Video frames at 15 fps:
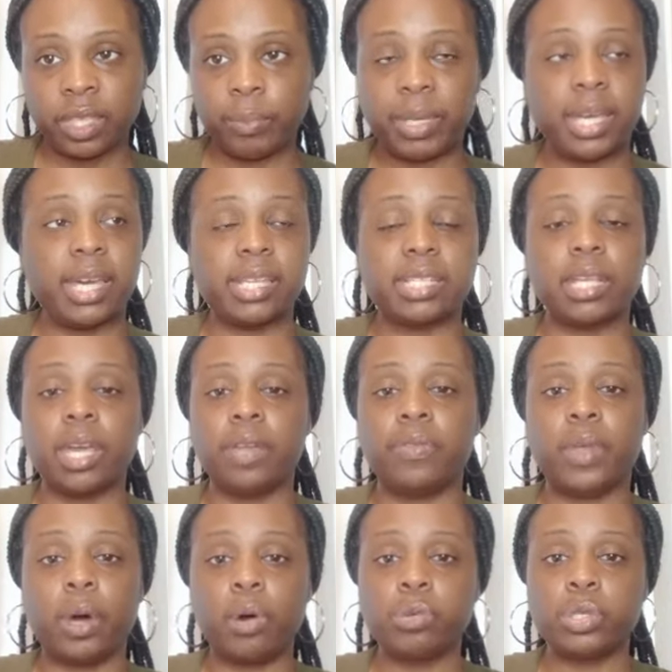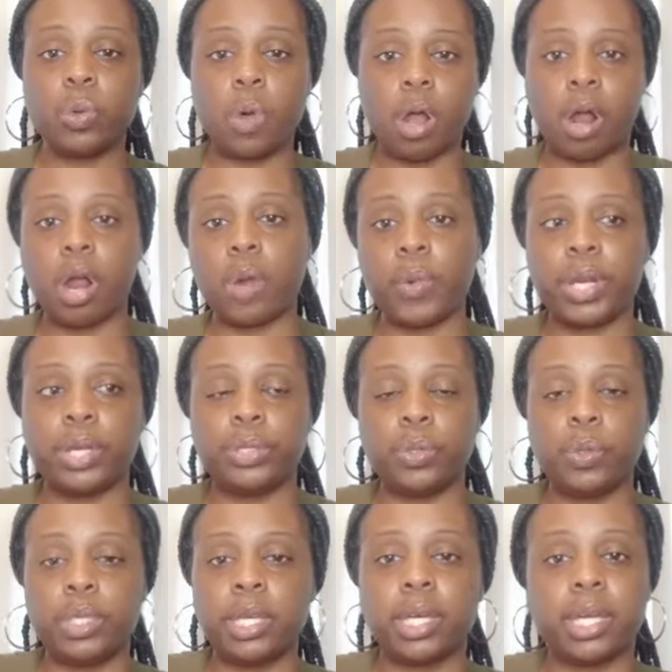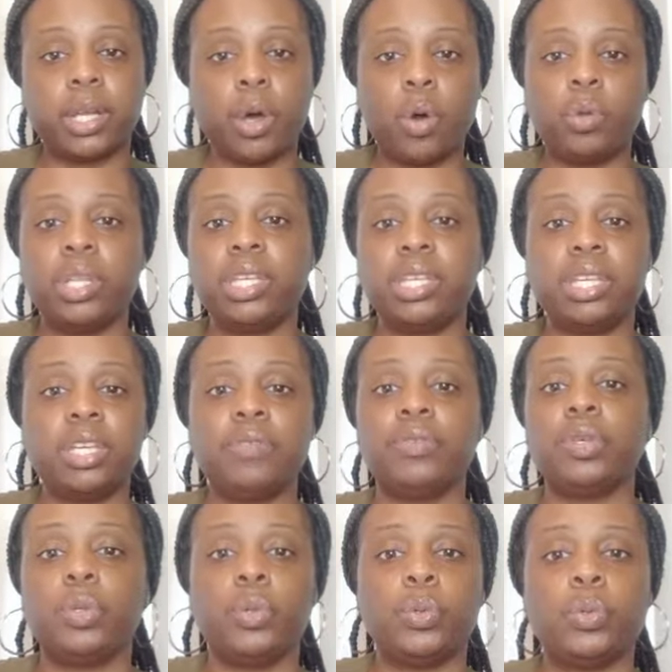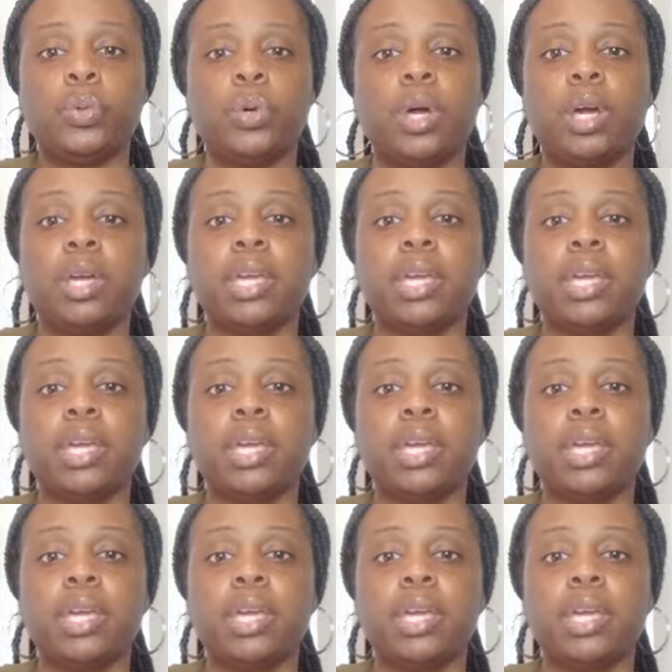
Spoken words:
Because those who are already doing it can only give you